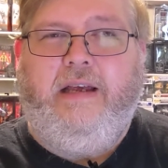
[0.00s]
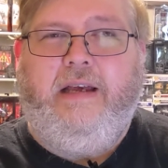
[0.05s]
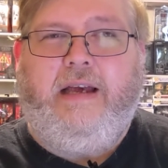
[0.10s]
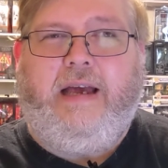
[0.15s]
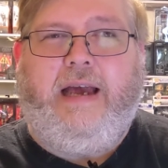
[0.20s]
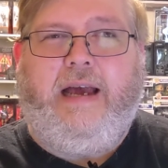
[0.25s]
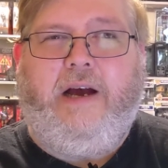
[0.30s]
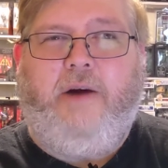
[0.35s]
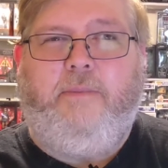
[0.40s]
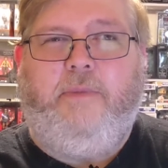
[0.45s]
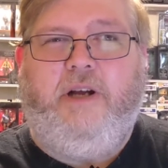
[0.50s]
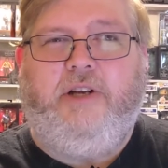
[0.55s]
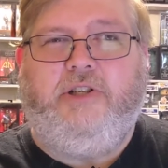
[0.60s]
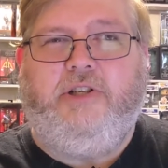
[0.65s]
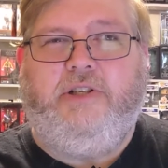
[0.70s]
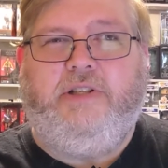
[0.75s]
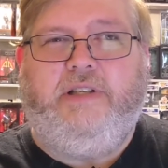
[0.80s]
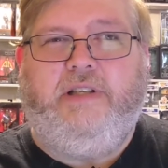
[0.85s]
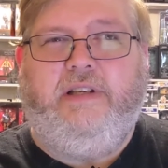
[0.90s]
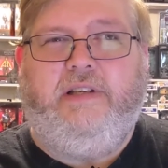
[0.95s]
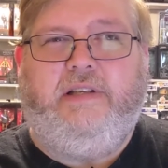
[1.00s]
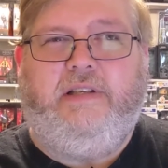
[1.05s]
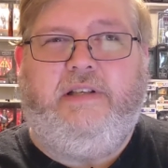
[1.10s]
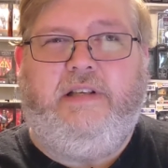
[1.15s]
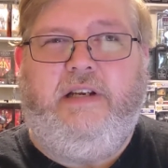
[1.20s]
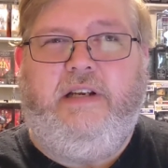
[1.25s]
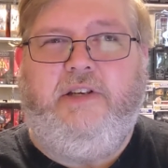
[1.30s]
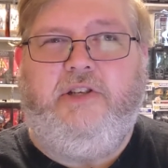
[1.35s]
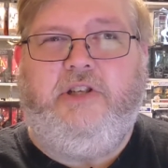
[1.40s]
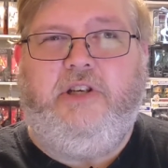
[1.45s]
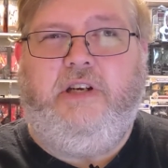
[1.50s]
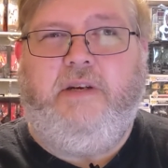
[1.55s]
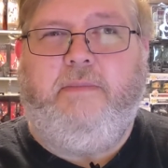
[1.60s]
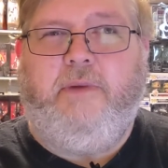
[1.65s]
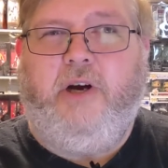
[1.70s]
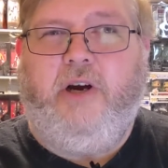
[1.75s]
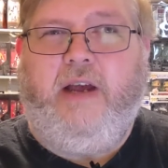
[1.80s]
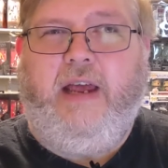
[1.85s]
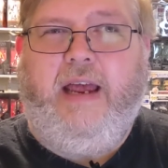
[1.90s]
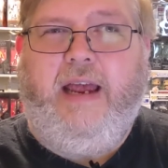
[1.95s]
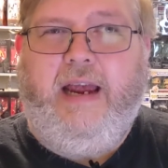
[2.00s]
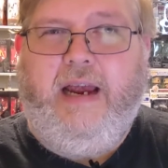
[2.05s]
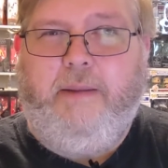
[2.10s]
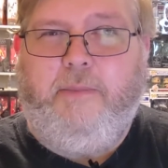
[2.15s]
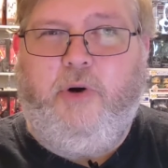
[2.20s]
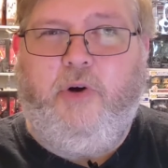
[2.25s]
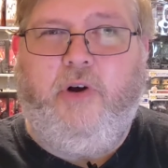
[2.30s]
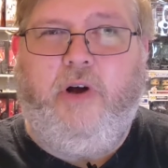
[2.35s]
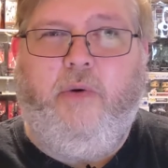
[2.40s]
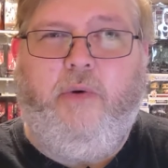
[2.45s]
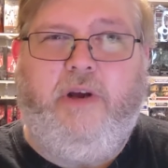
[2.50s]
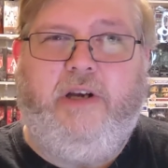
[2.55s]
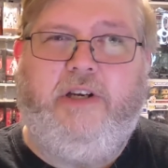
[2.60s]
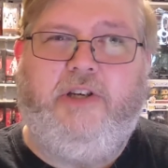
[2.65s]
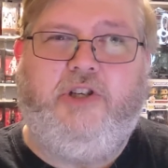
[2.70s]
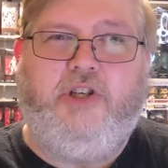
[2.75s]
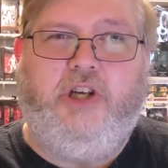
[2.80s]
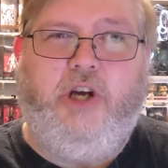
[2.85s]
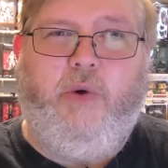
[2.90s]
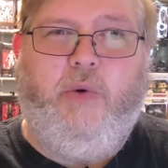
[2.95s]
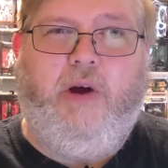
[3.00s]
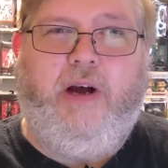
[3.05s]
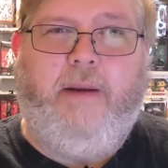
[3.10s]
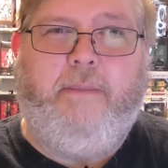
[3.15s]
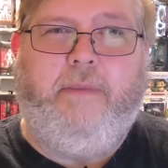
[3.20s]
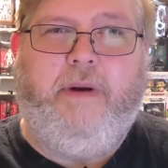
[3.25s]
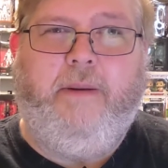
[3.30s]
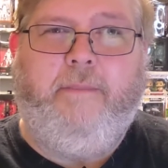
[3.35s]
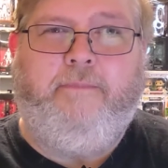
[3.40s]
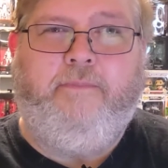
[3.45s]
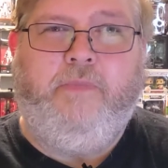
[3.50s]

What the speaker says: How much is this CG Mark Hamill going to show up?